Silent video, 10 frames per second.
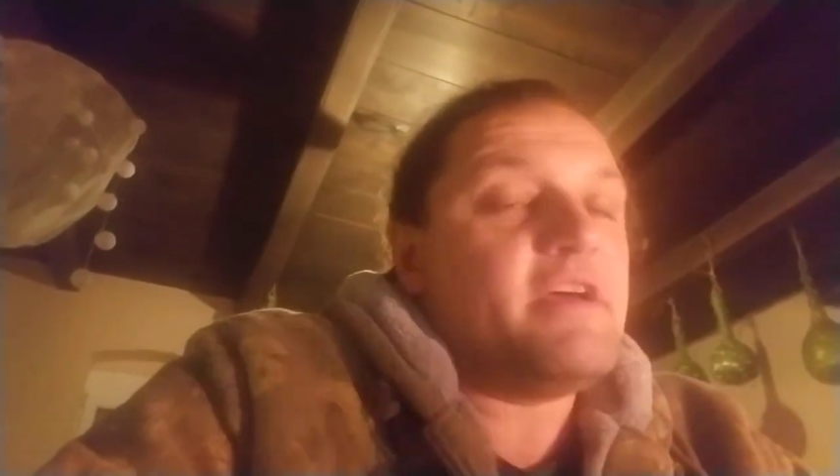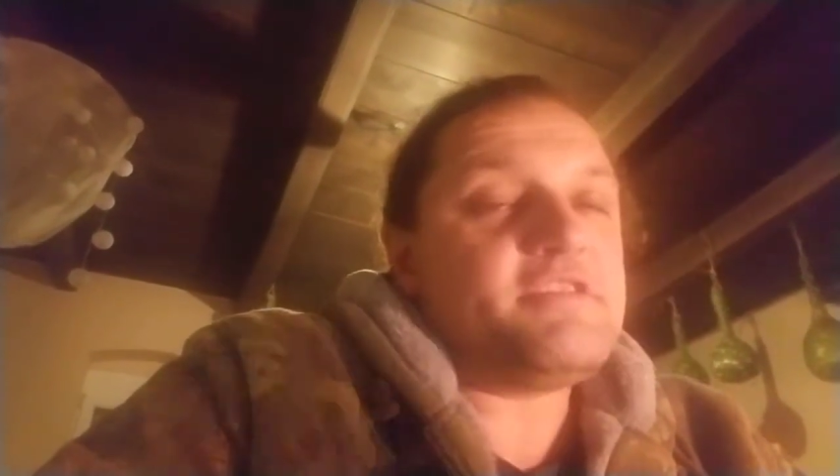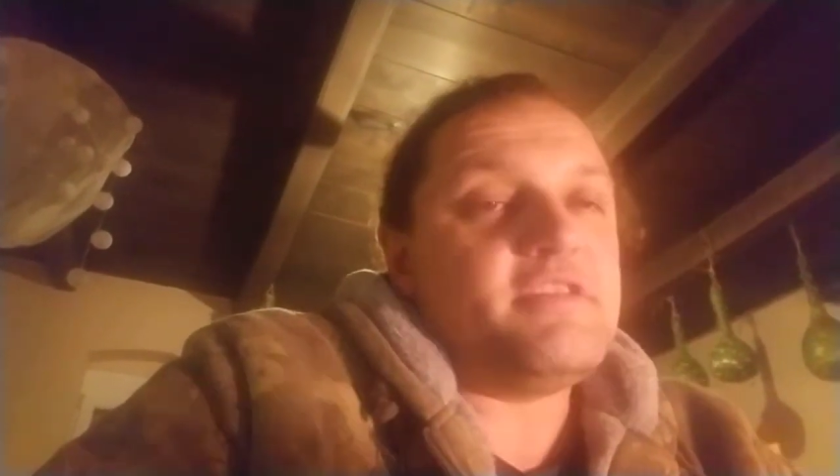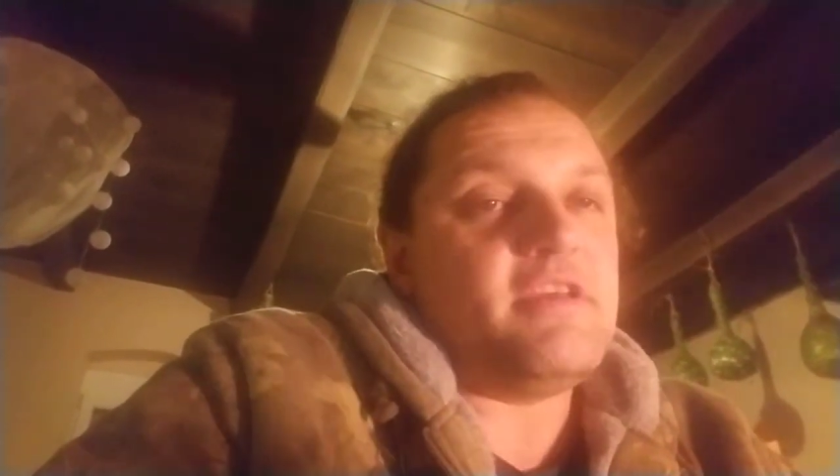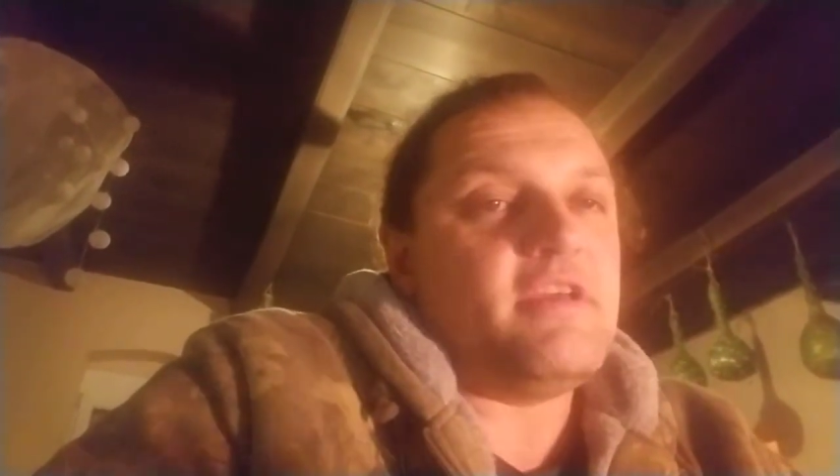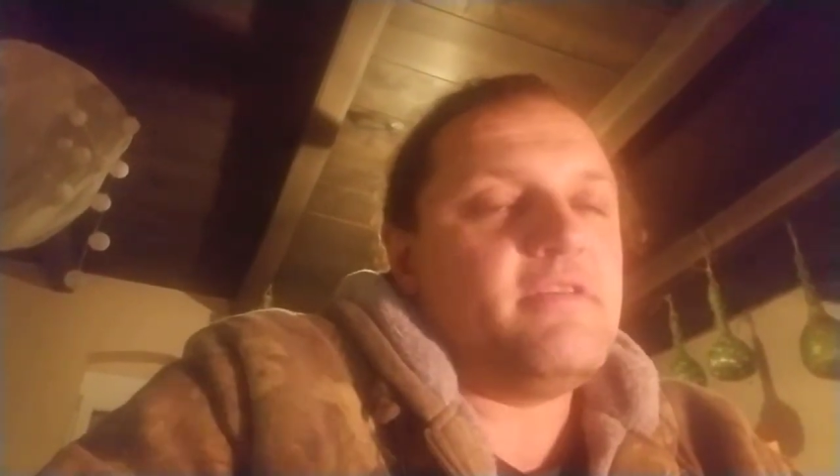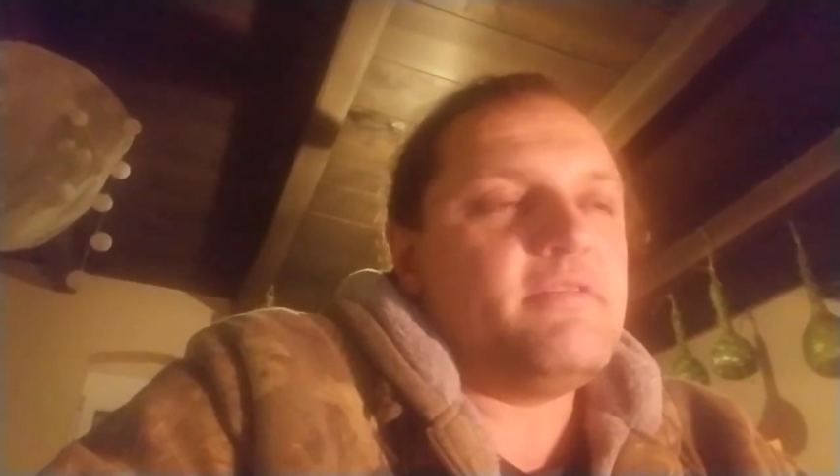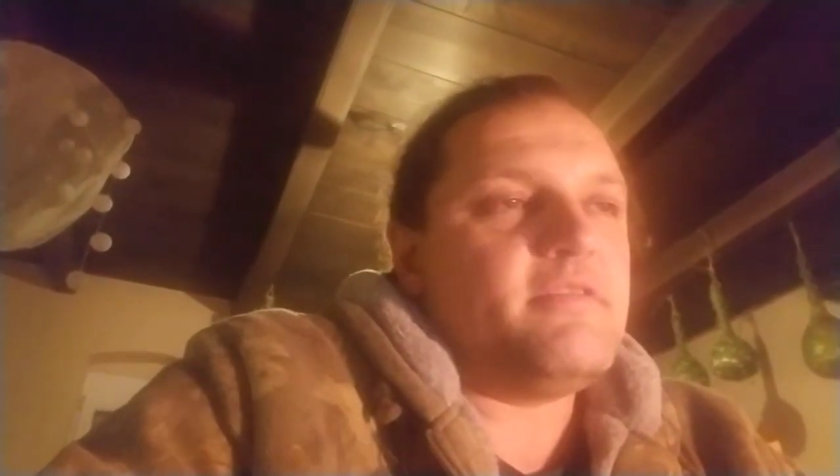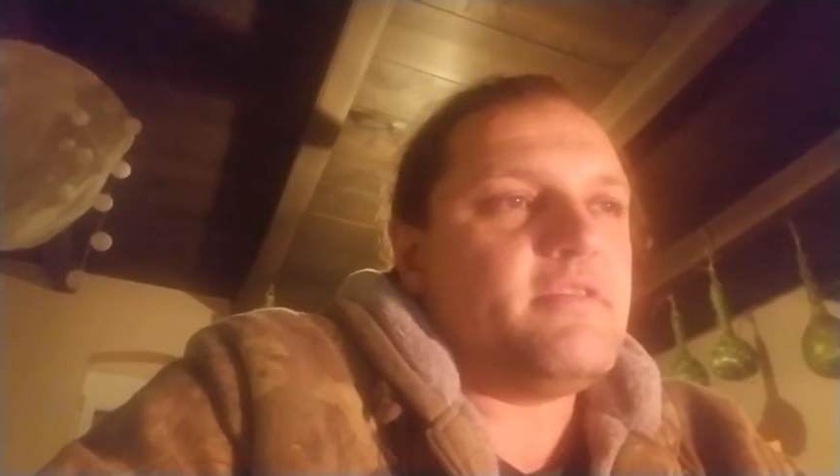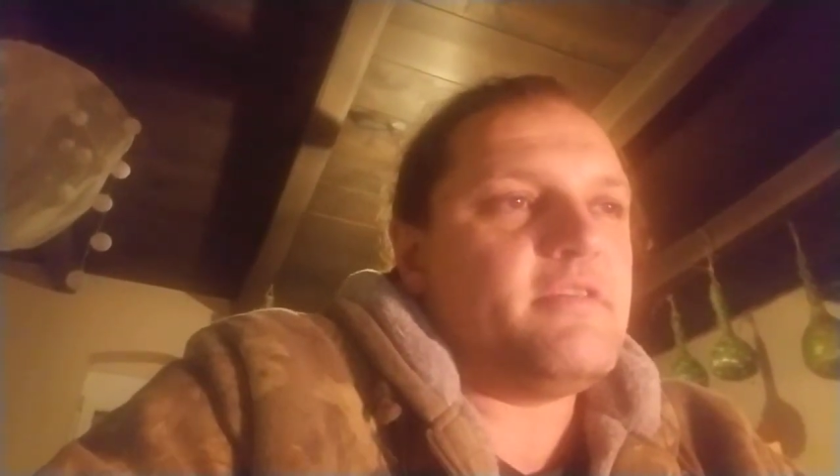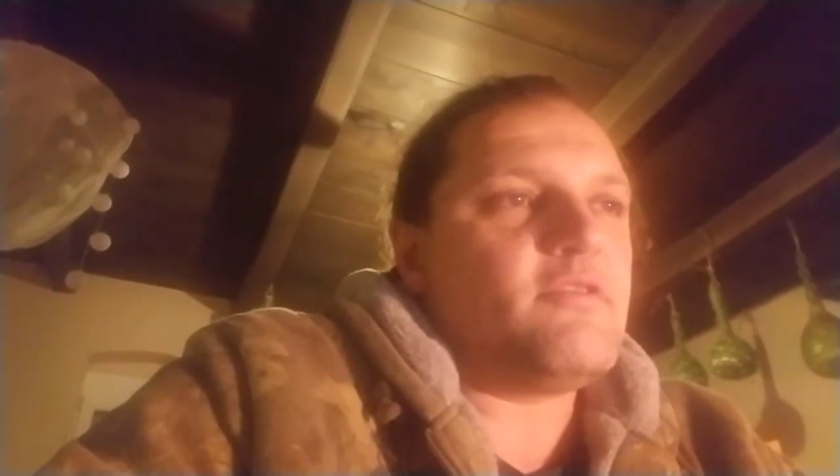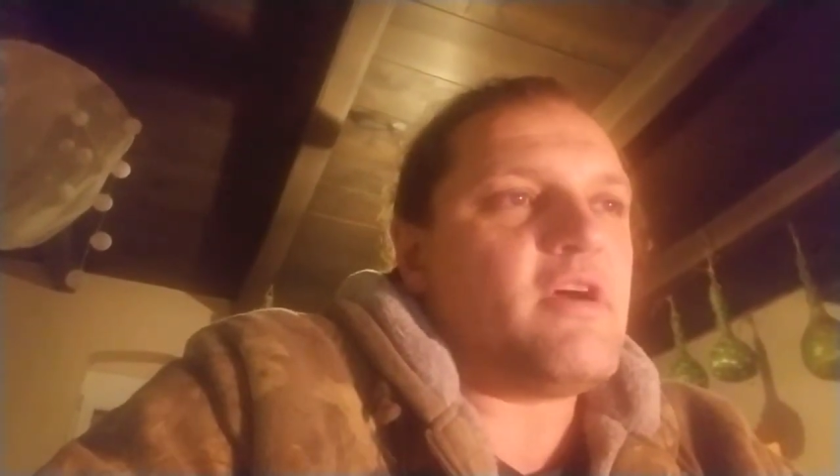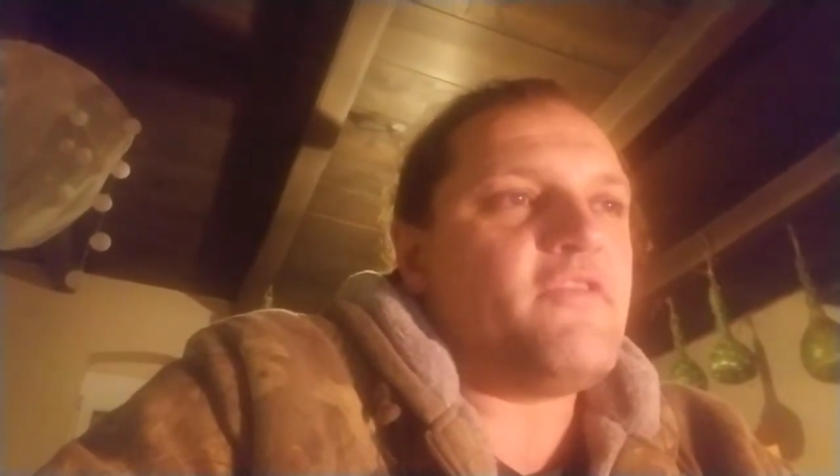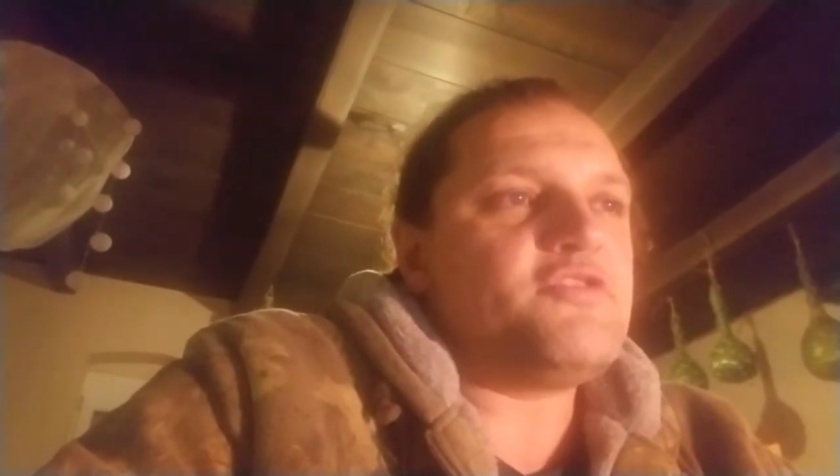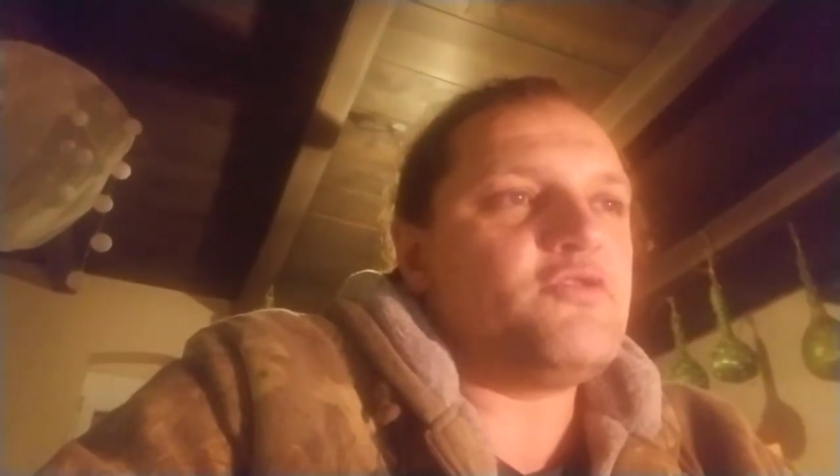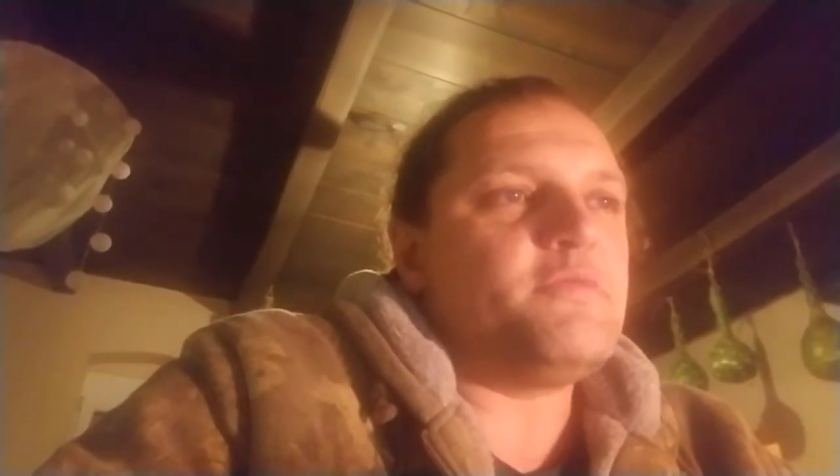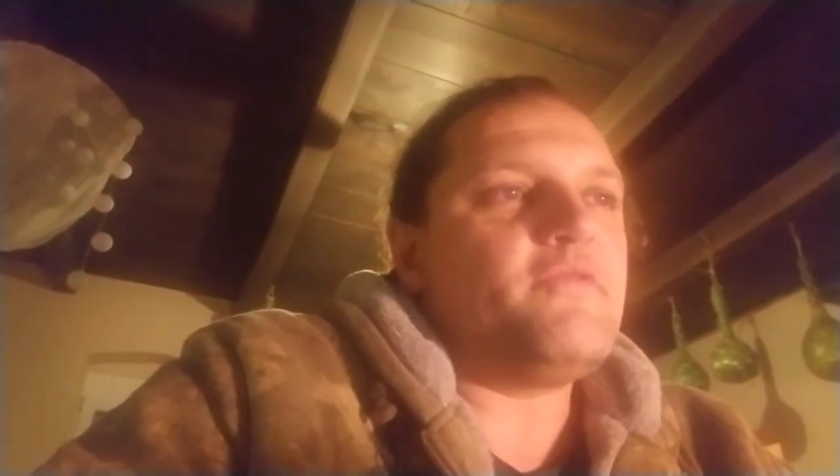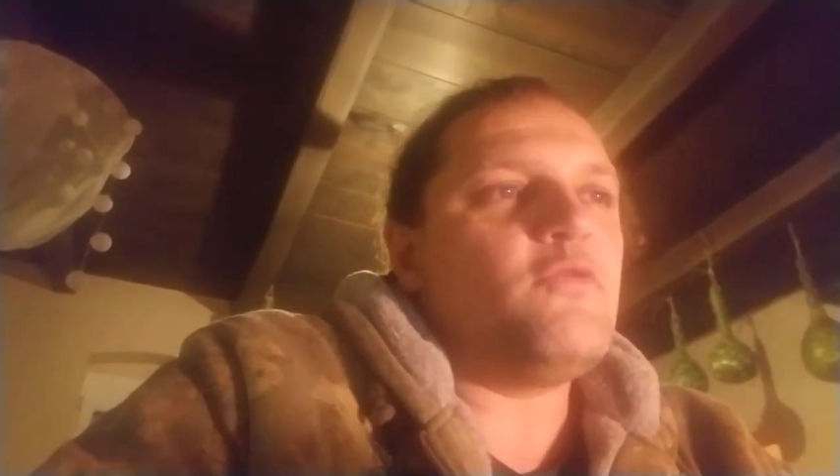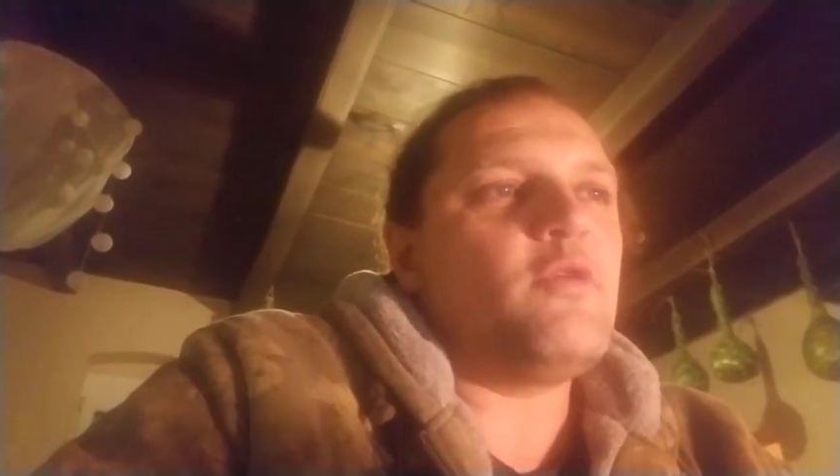that's the graph I showed you before.